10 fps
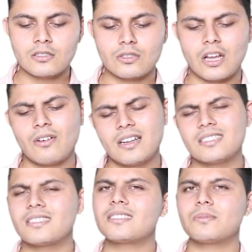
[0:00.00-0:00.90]
So
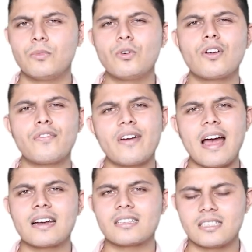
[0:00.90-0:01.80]
nowadays it's more of
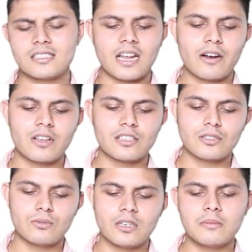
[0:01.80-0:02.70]
at is test
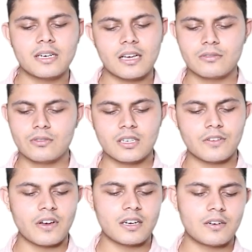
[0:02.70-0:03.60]
annotation only, but yeah, you can
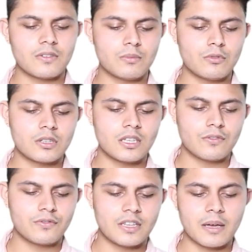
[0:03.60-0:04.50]
define it with both
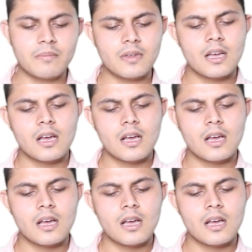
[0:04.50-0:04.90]
of them.